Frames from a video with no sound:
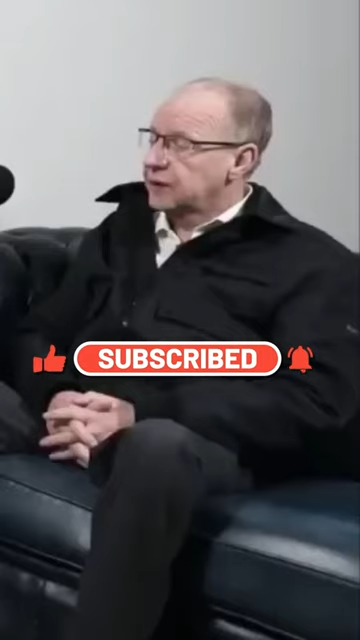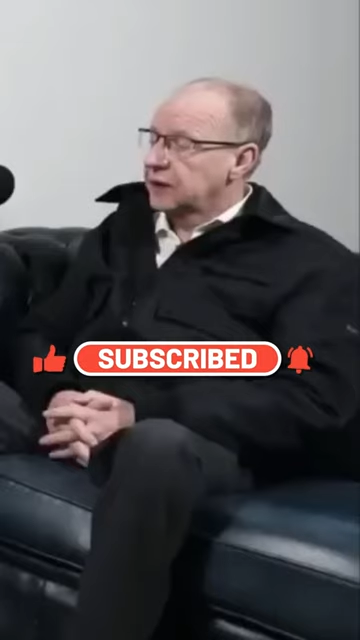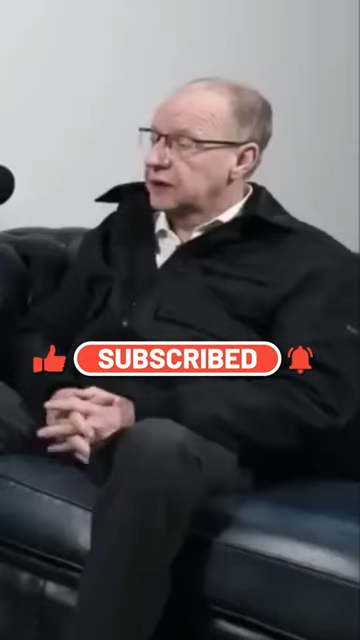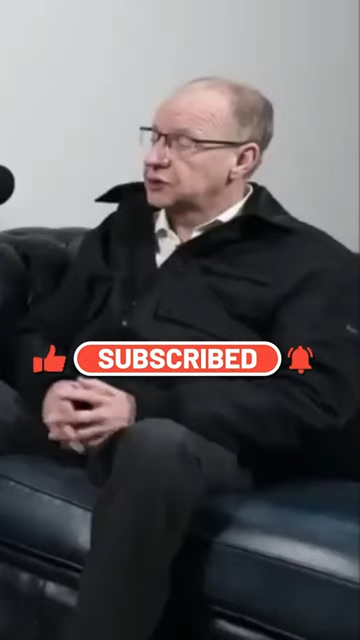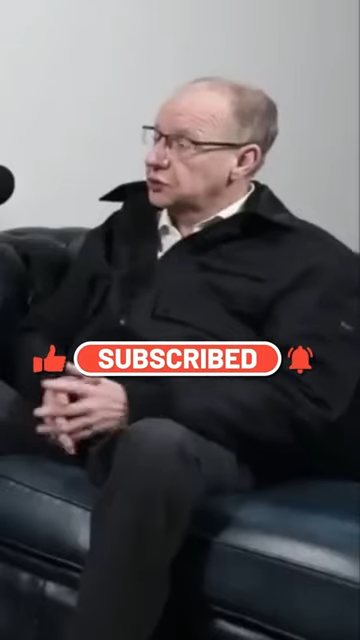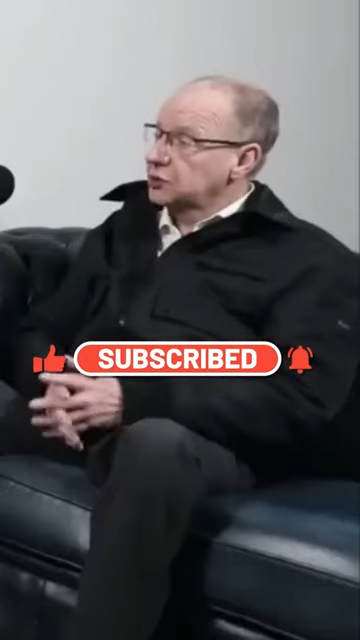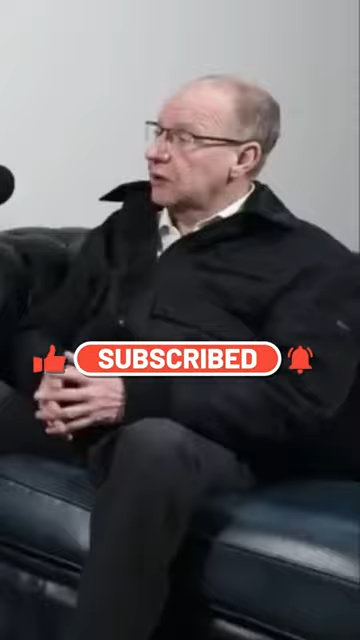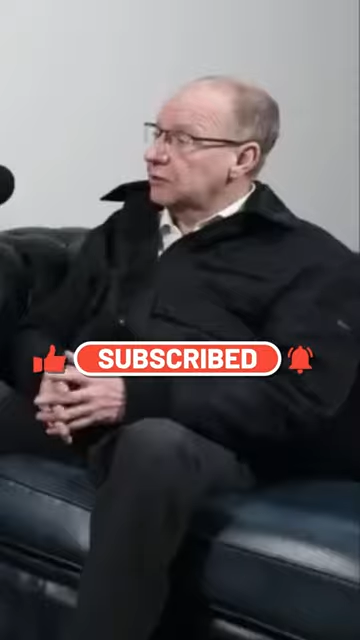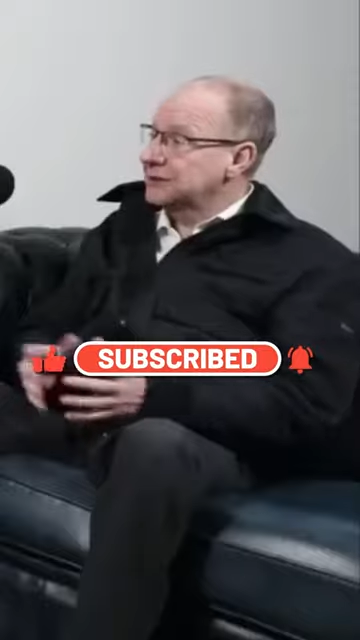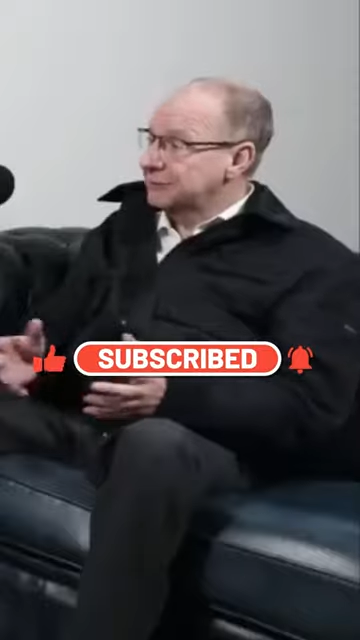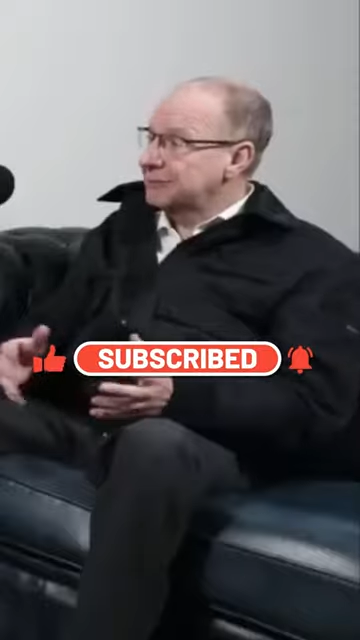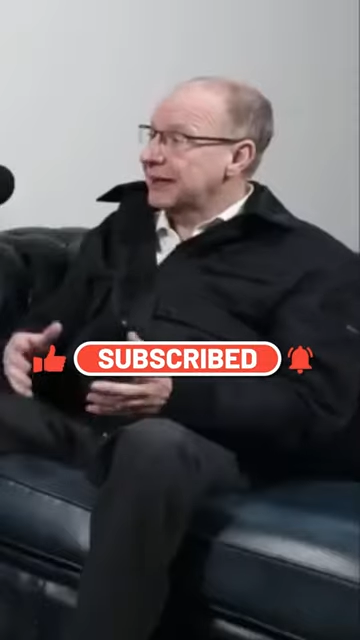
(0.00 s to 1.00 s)
Uh, so that
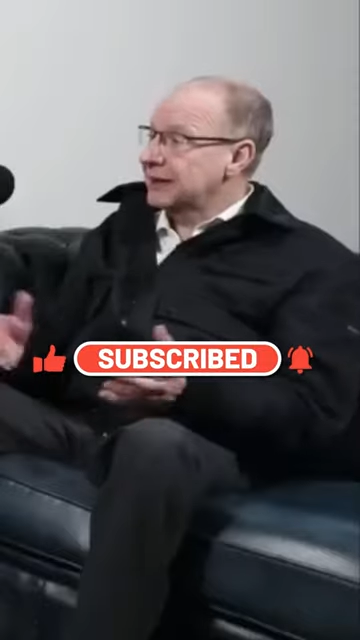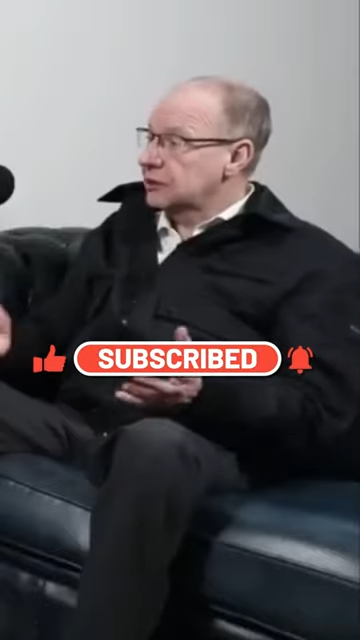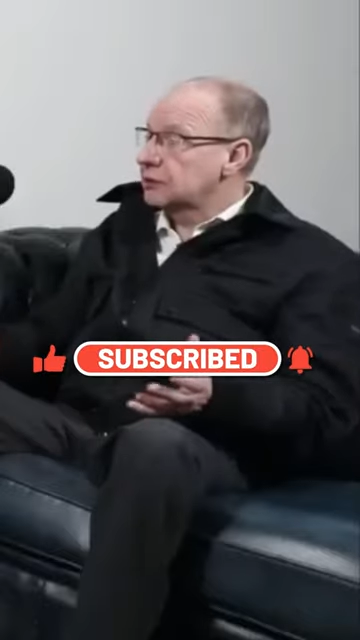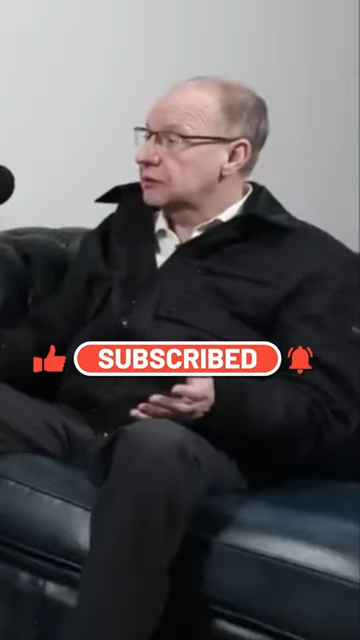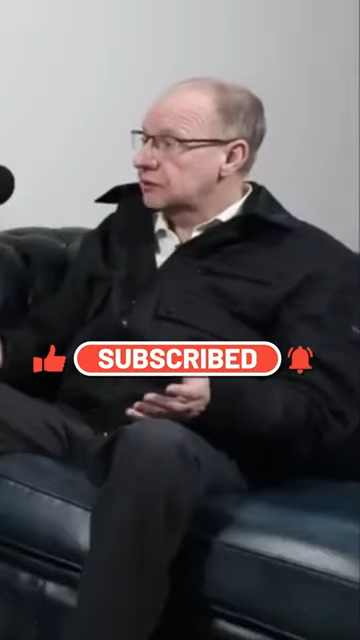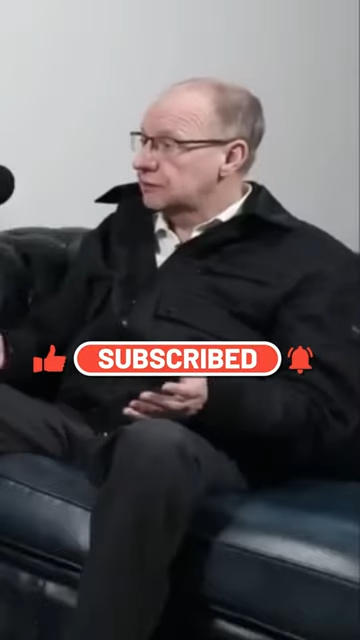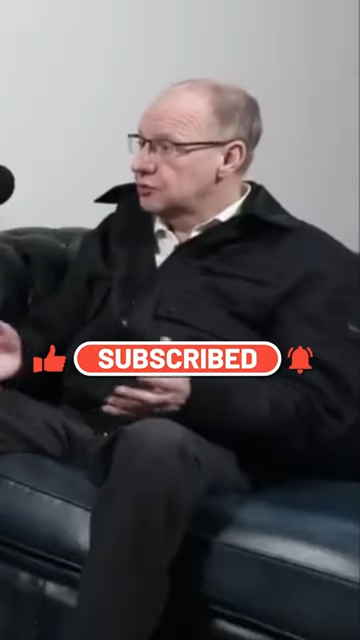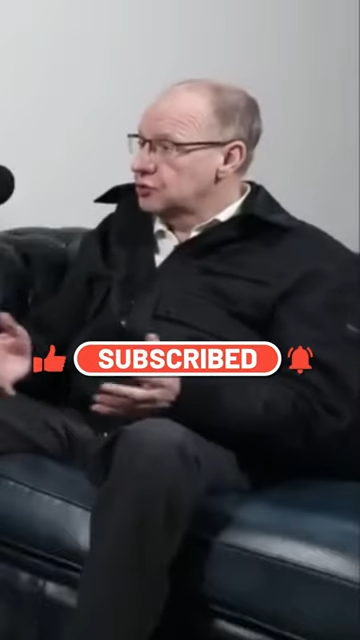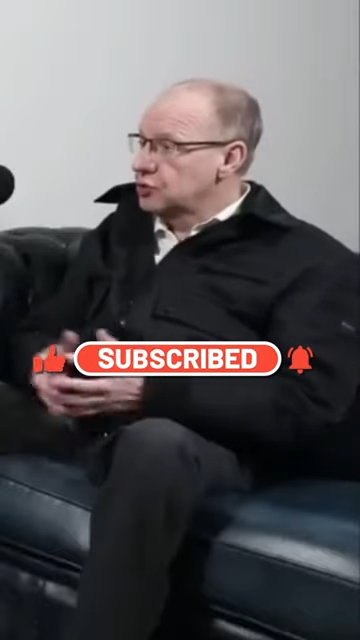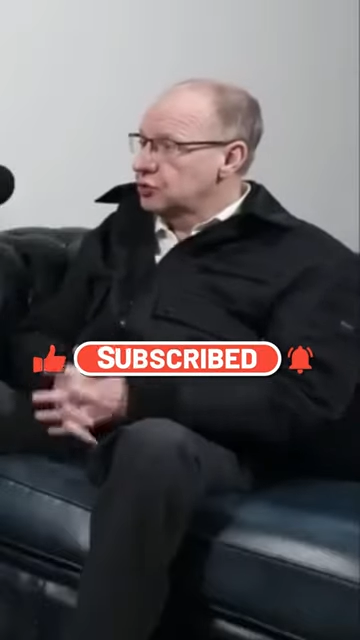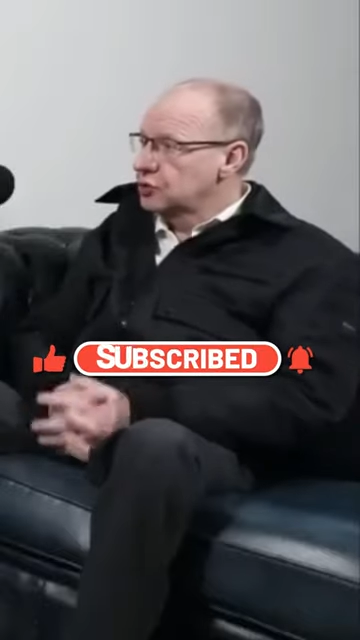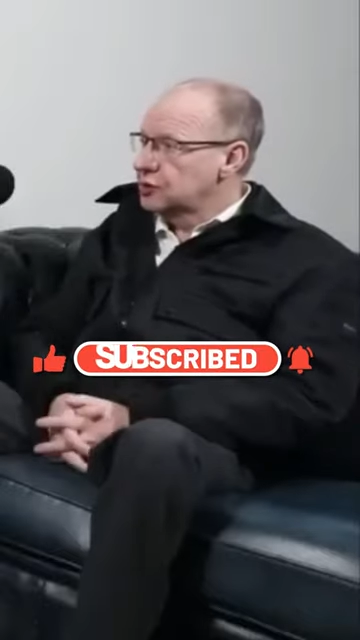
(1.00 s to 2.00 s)
was the big
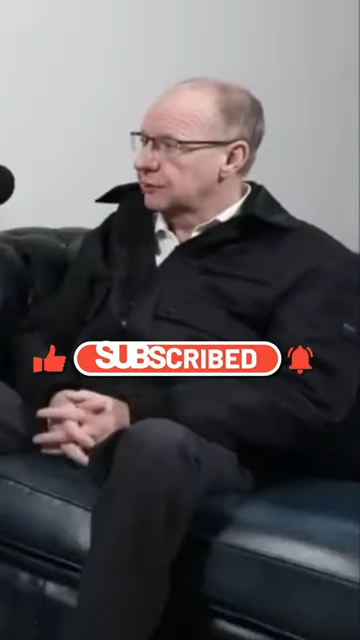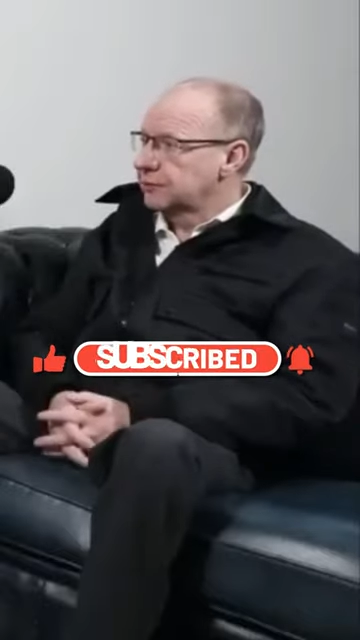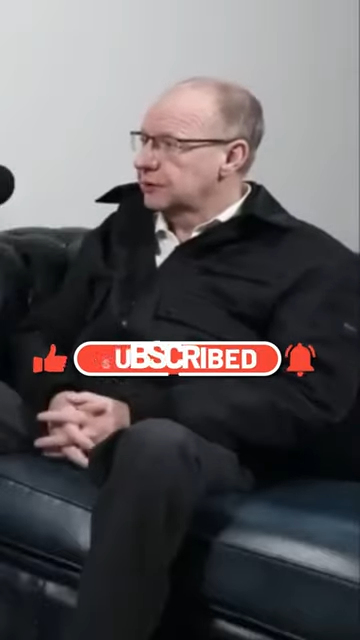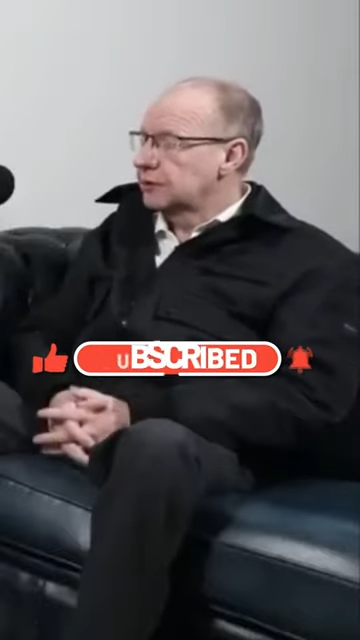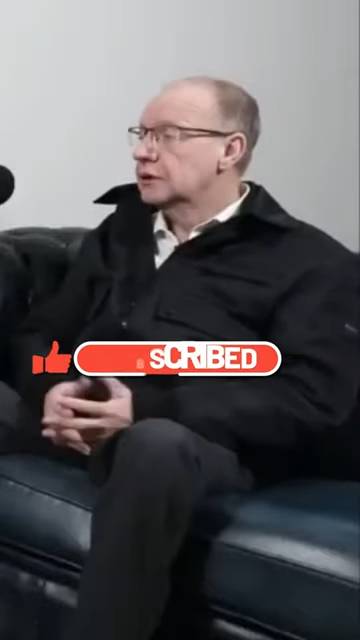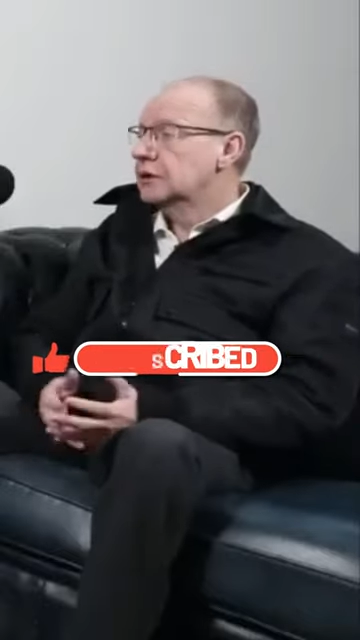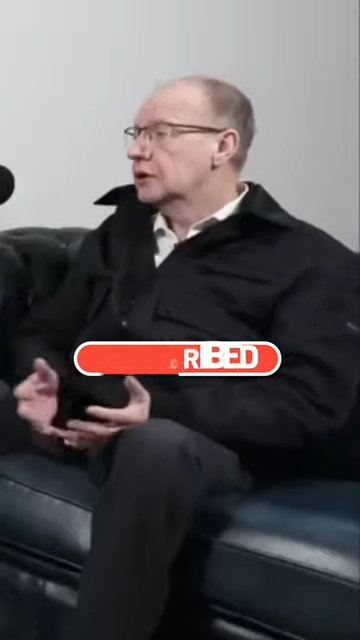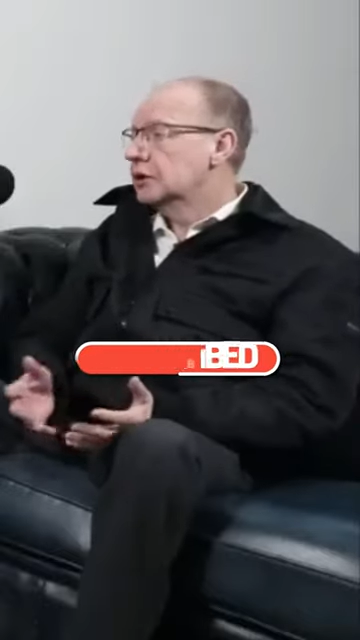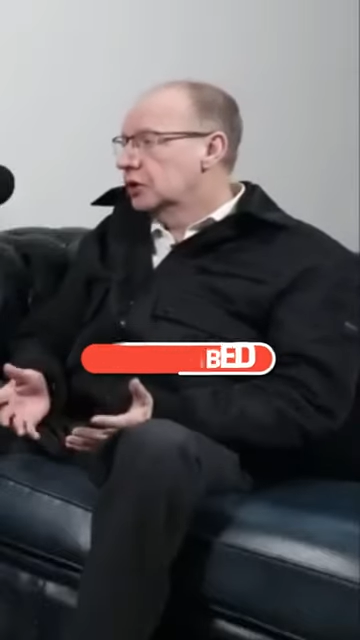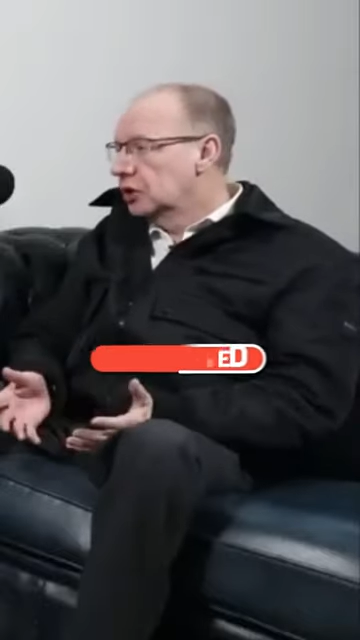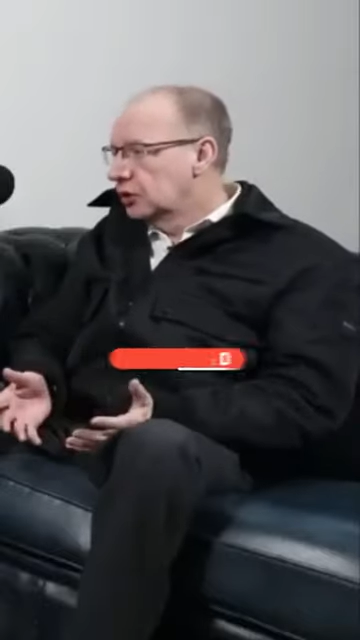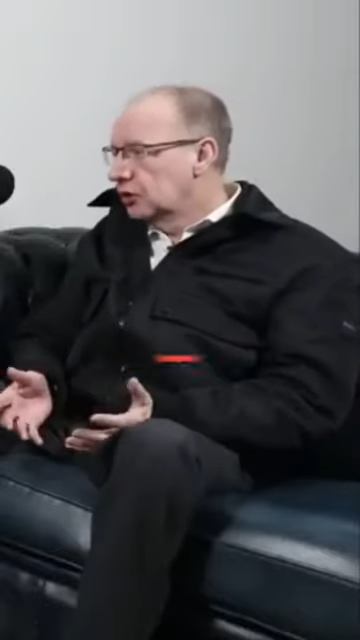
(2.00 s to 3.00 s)
news about
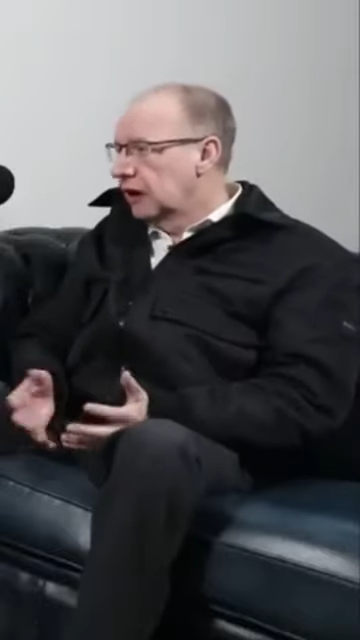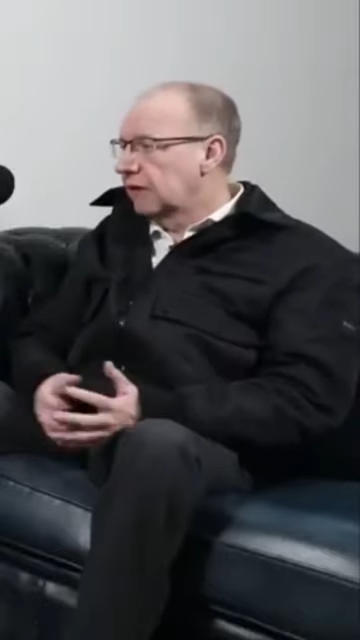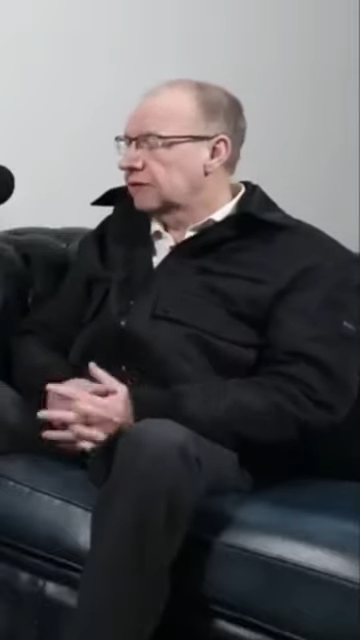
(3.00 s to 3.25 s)
who